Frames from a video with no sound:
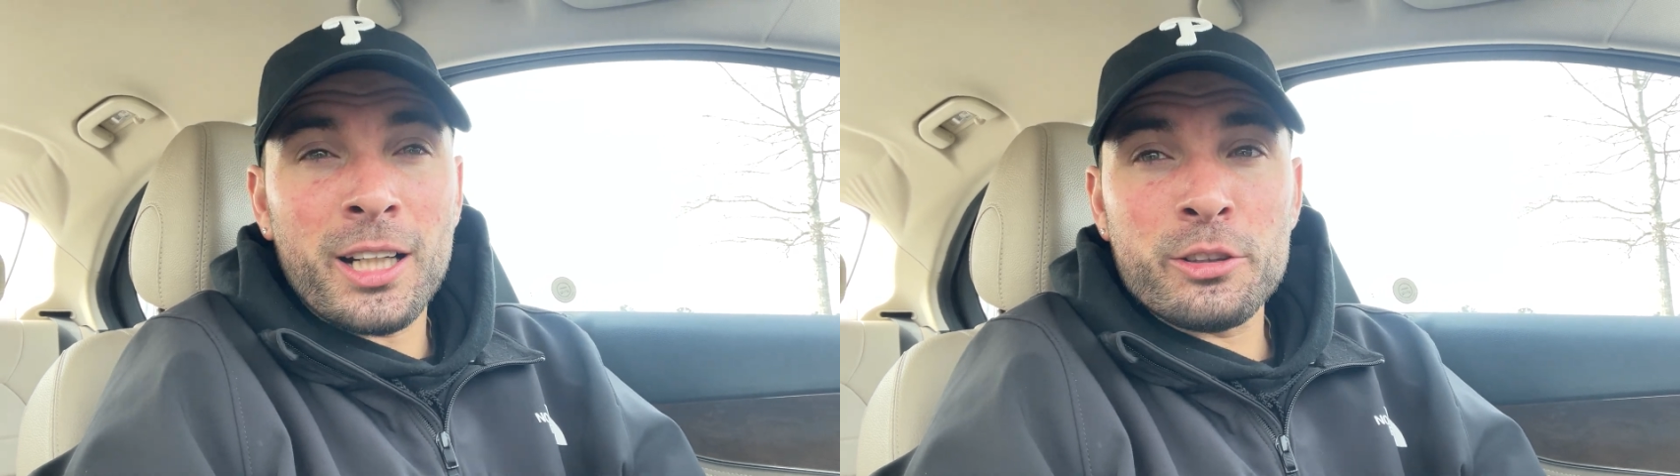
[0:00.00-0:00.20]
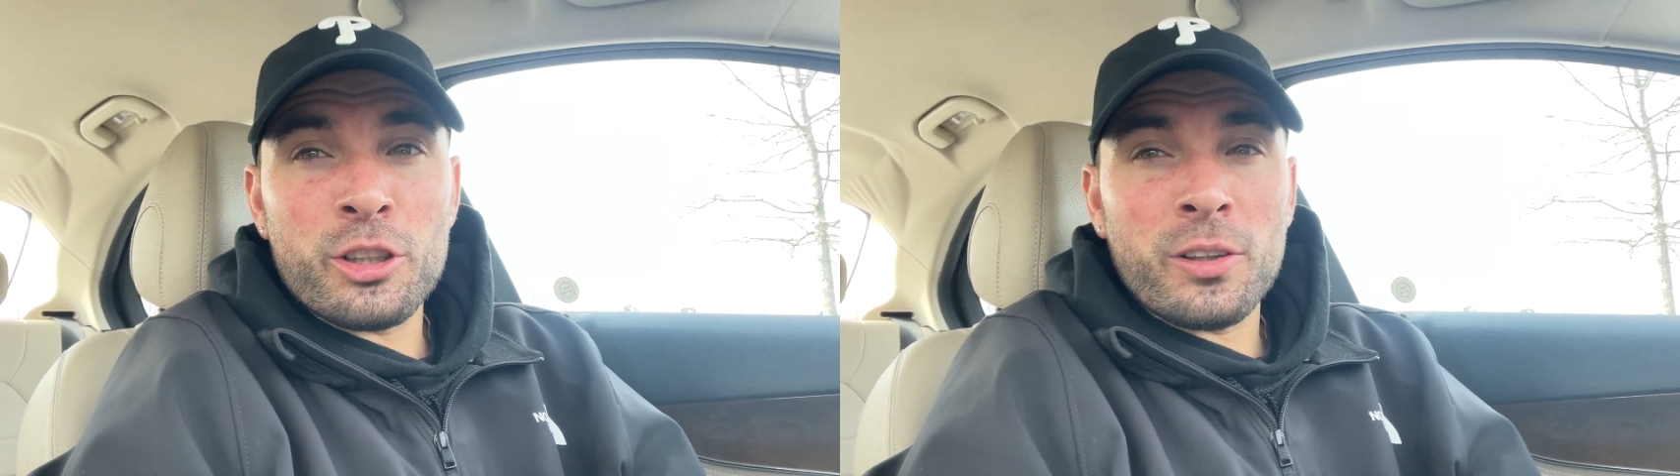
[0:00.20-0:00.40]

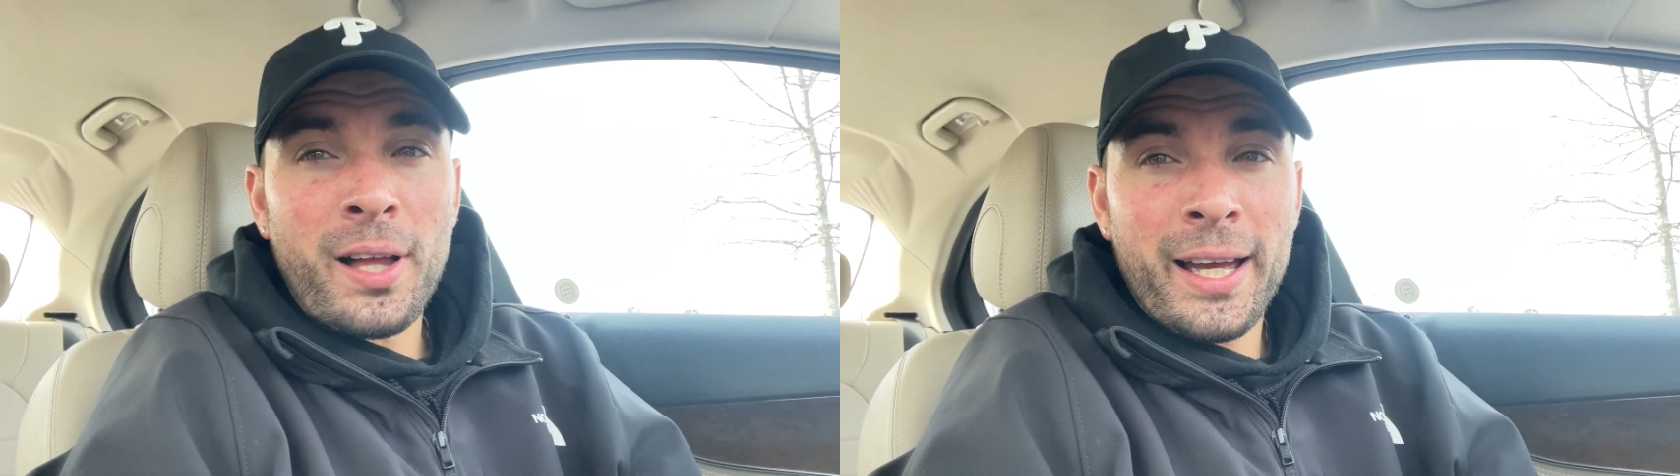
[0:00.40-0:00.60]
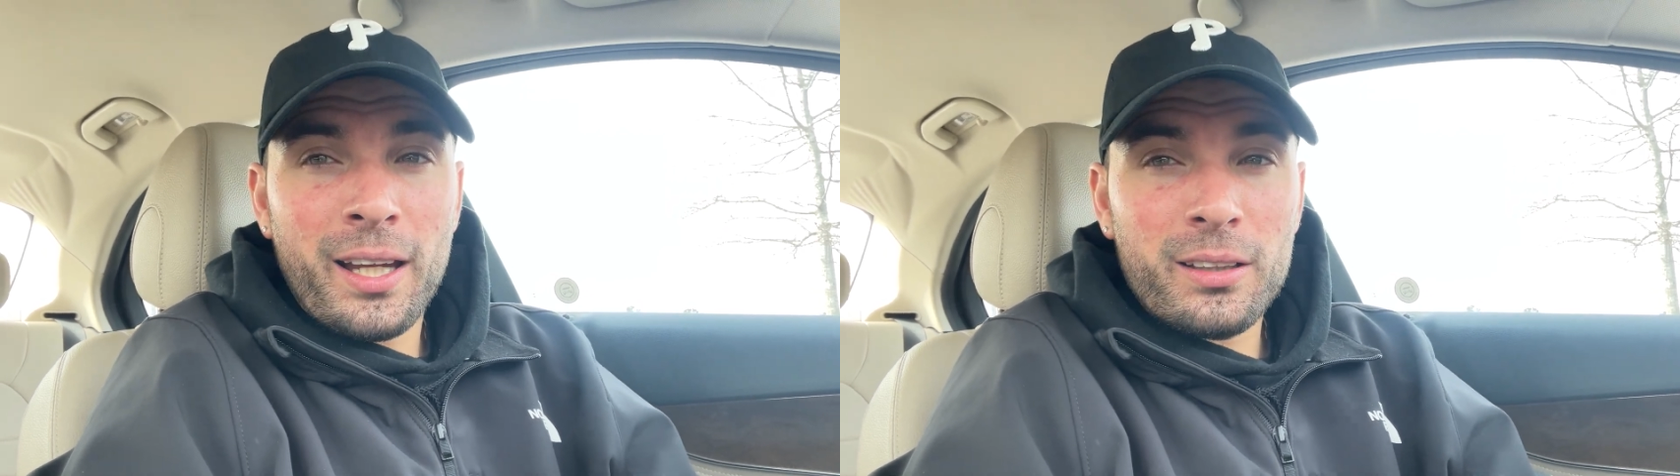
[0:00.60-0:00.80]

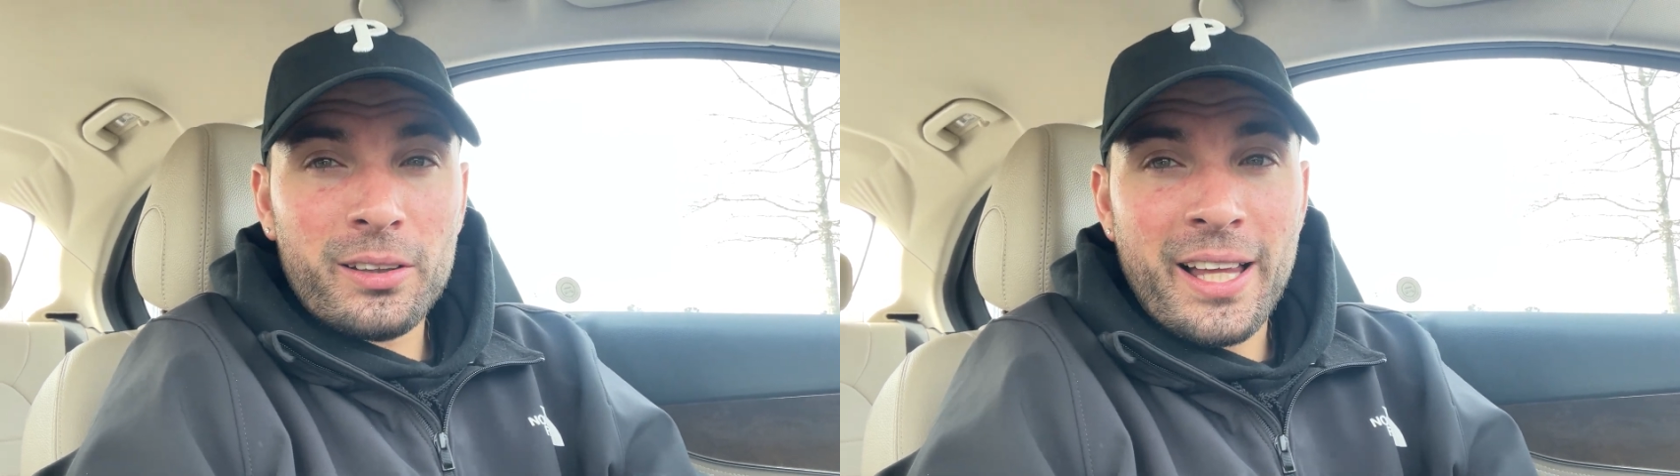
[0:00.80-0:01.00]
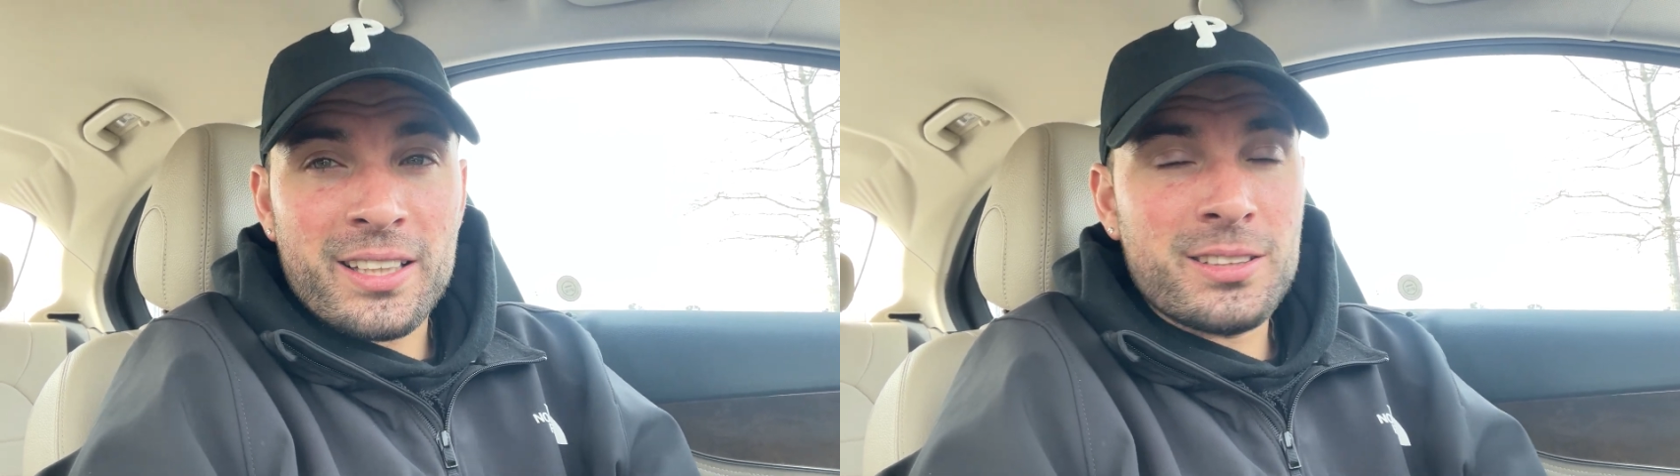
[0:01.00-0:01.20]

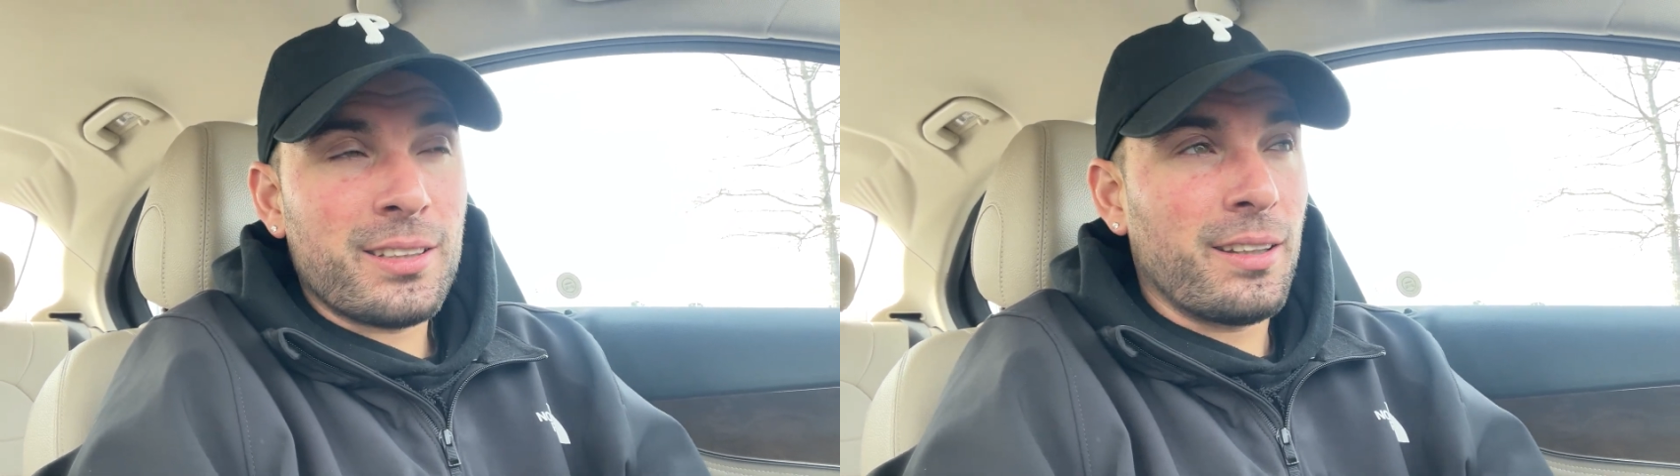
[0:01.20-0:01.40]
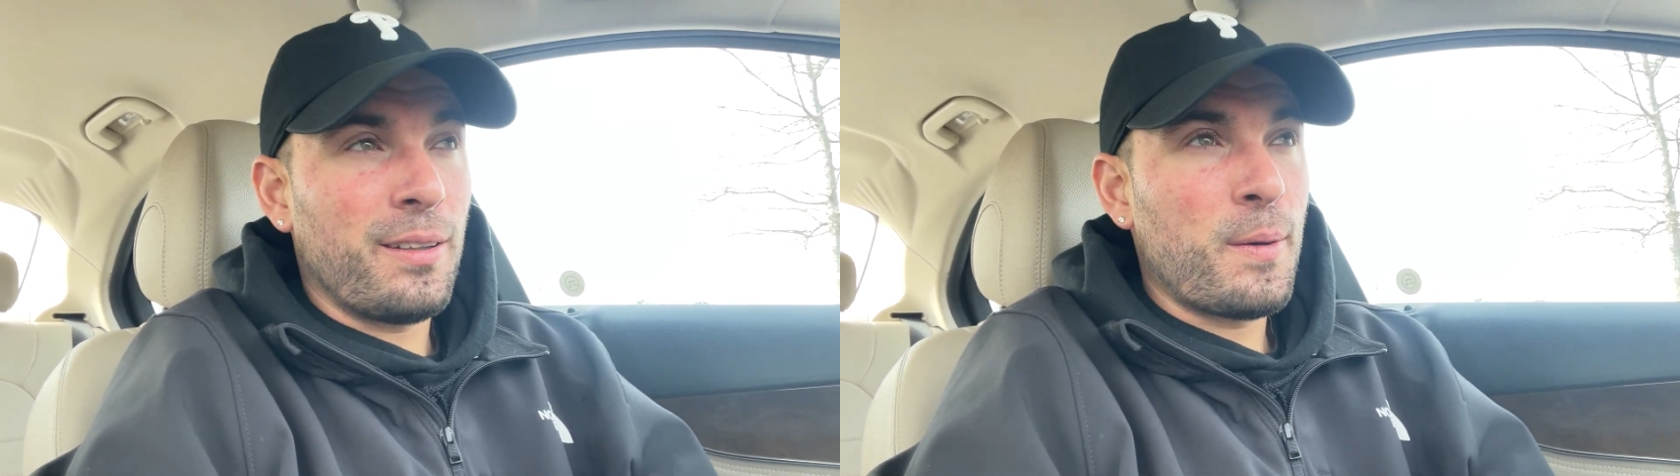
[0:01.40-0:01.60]
underlying lesson.